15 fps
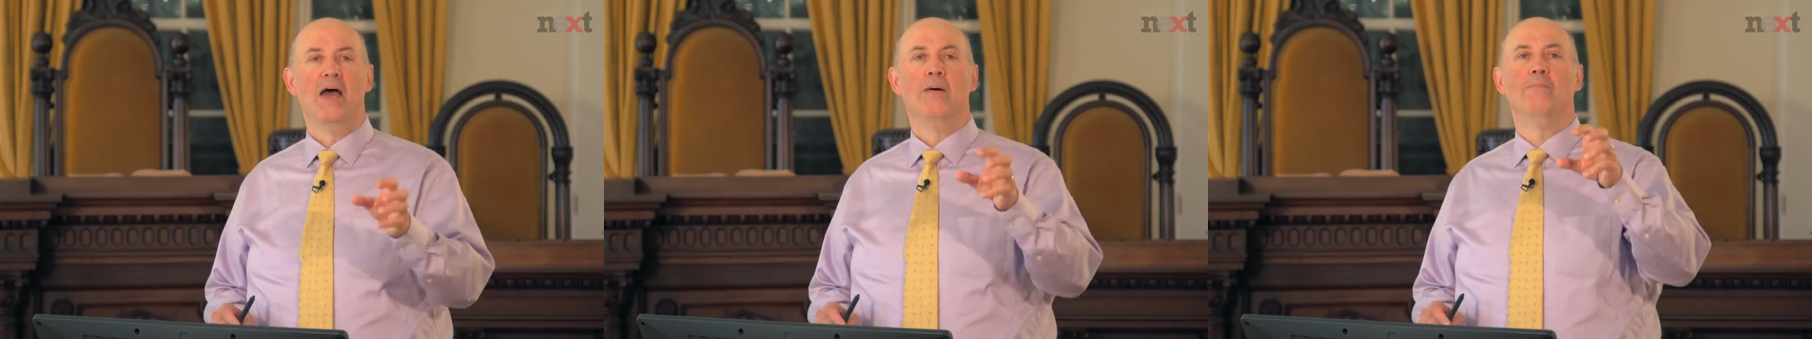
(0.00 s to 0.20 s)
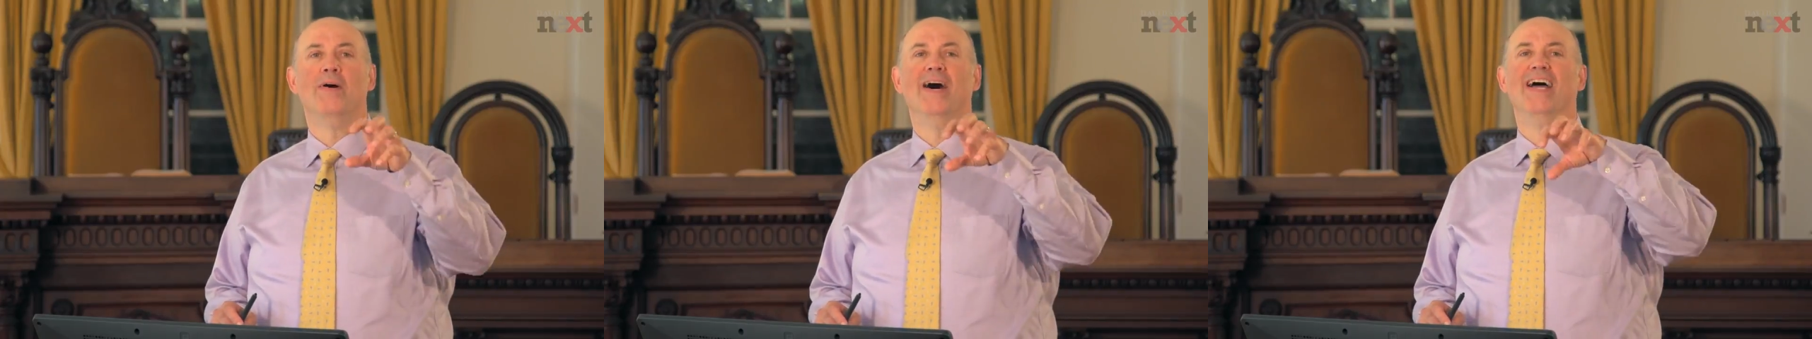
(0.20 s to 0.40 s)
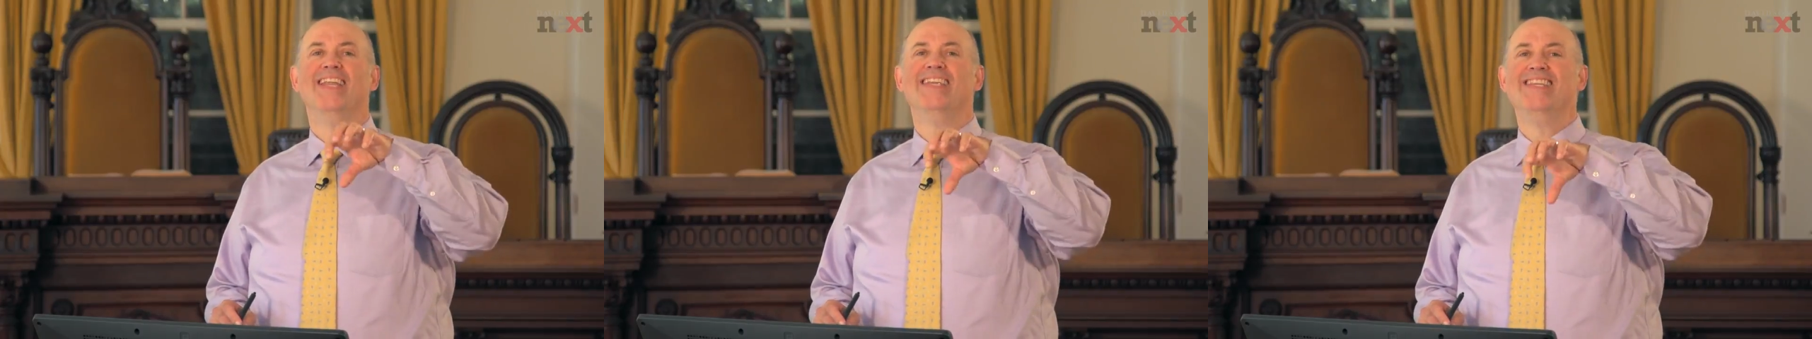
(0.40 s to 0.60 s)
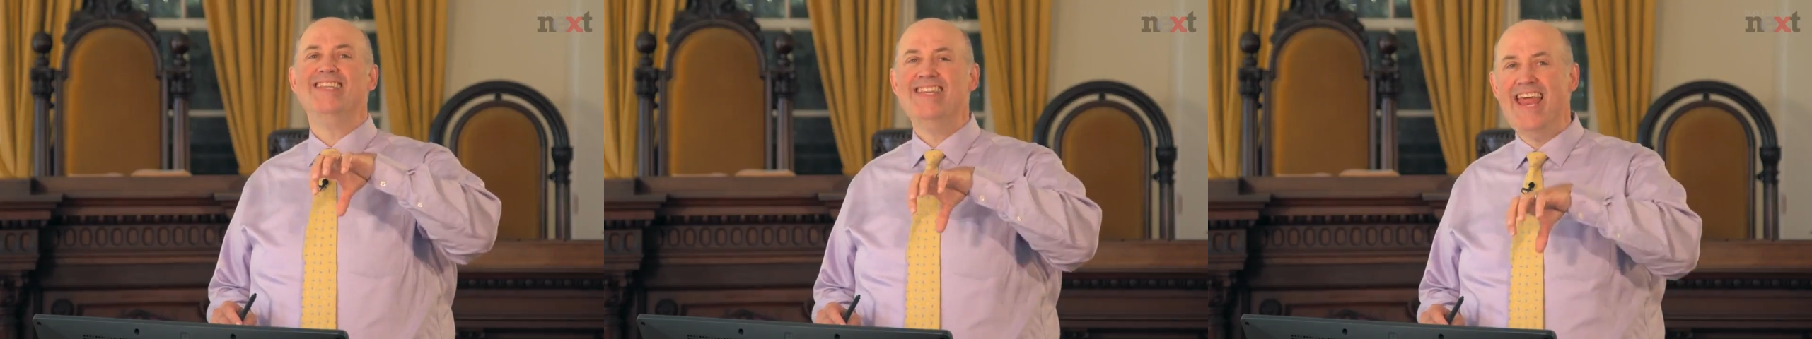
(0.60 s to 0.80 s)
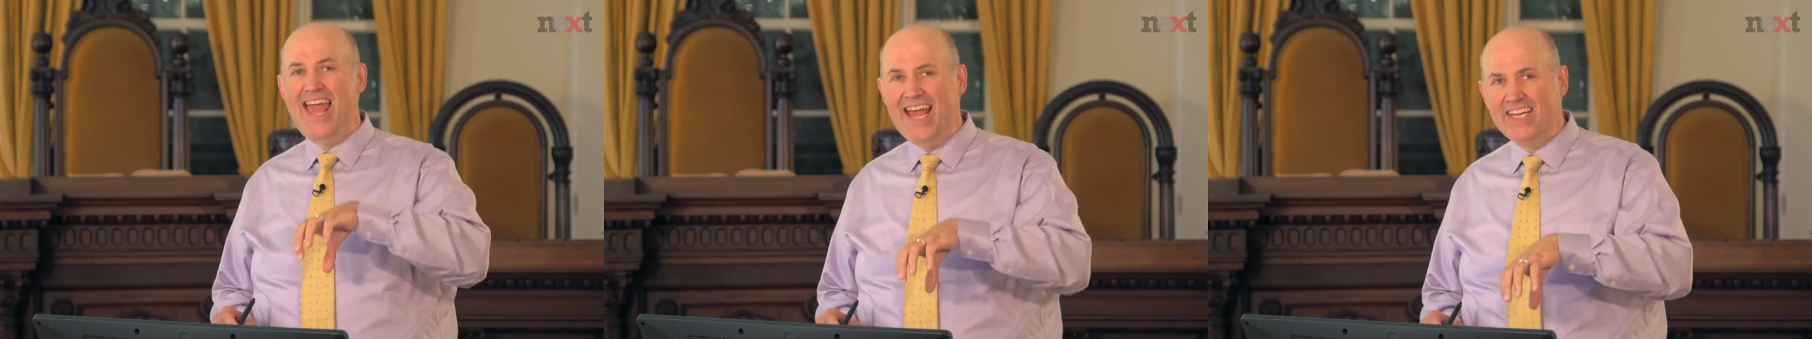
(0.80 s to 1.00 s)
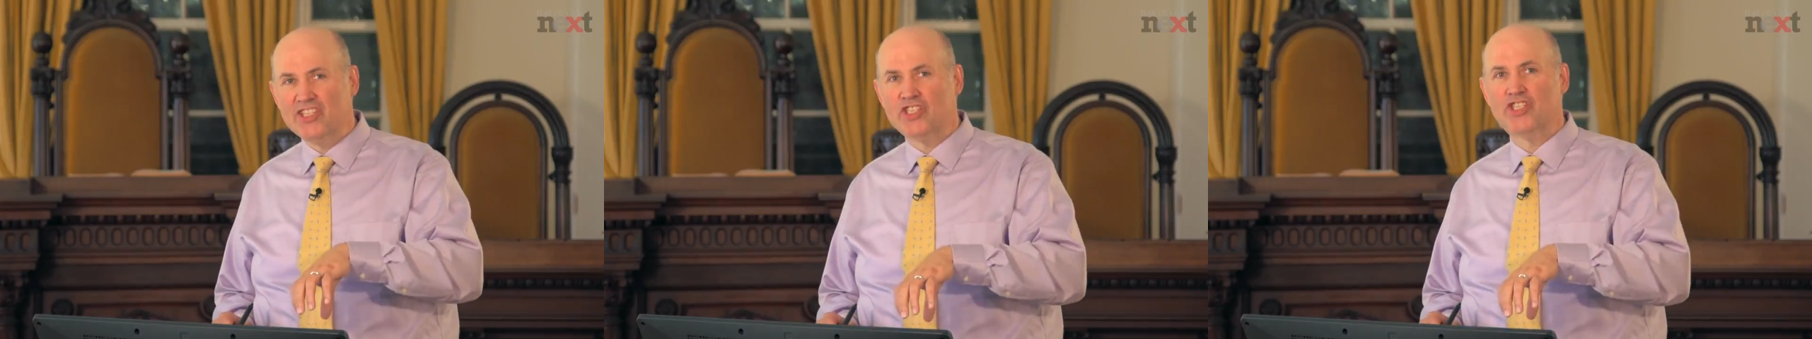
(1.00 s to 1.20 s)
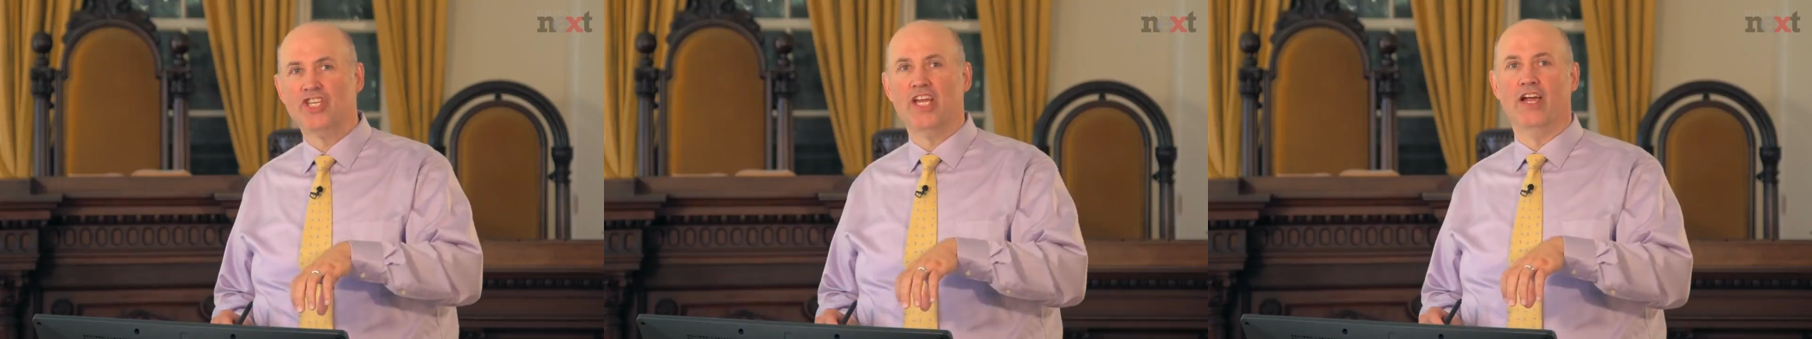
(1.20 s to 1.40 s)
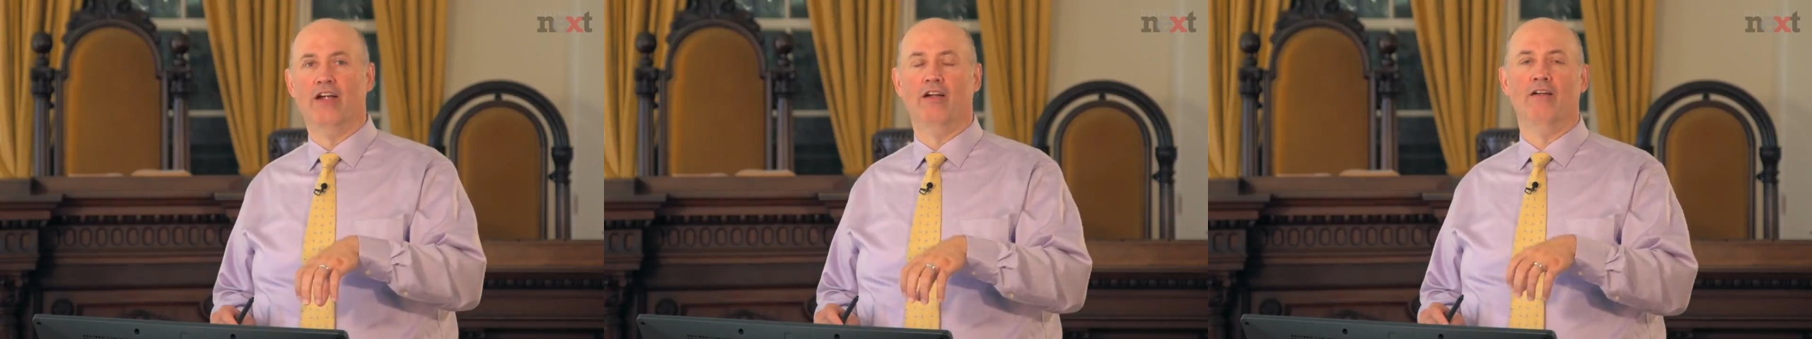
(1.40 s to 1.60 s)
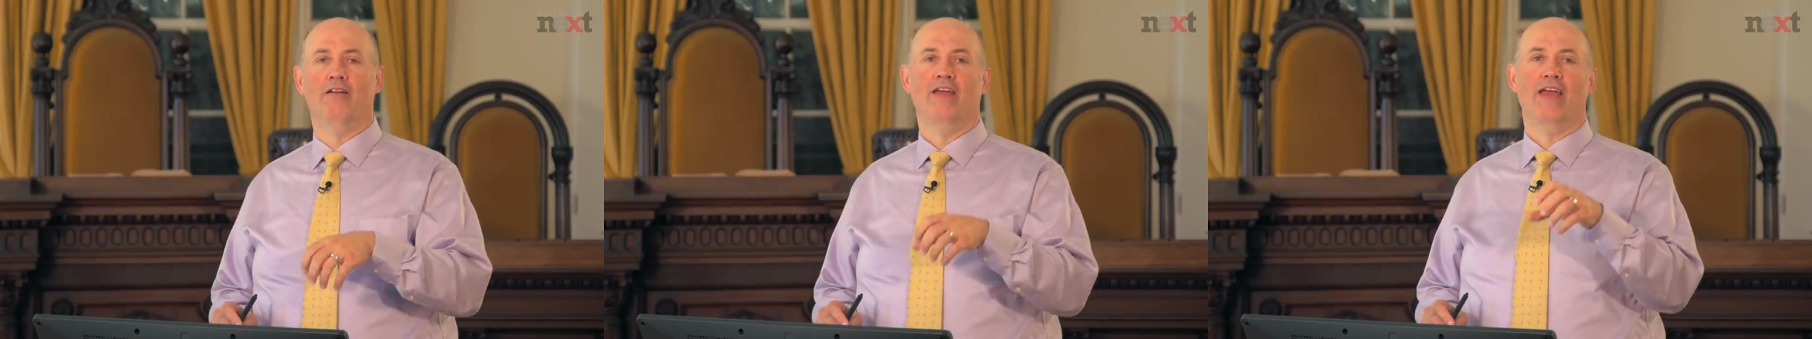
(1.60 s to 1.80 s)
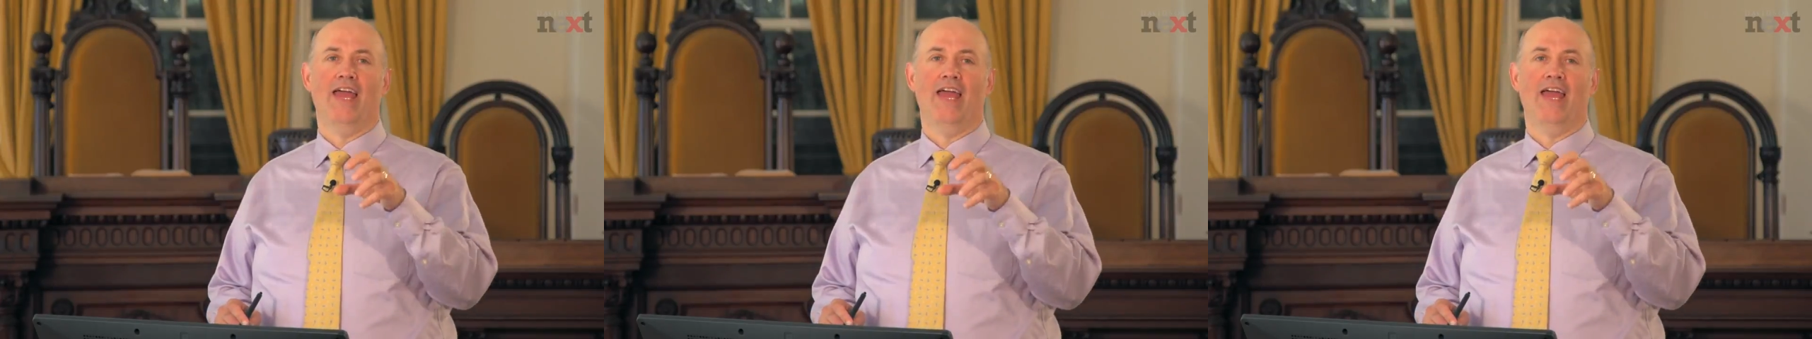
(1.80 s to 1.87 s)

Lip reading: But next year,